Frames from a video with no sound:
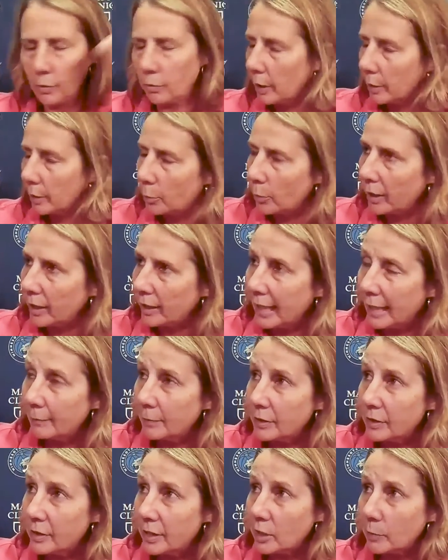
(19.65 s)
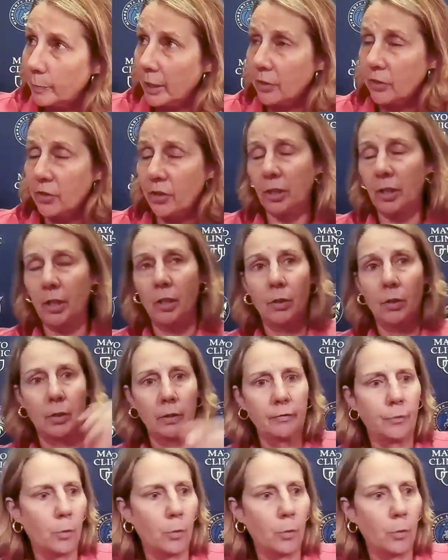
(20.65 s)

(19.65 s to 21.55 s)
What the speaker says: It's a 20-point game with 6 minutes to go.